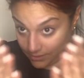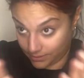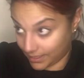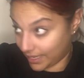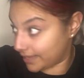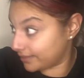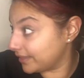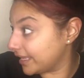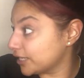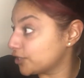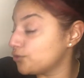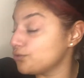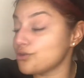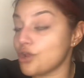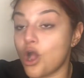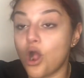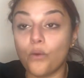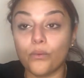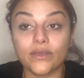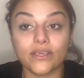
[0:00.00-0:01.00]
That,
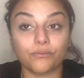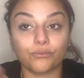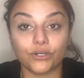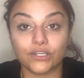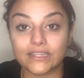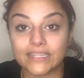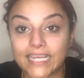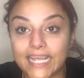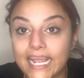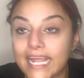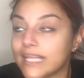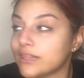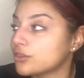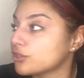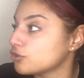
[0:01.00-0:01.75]
we're late,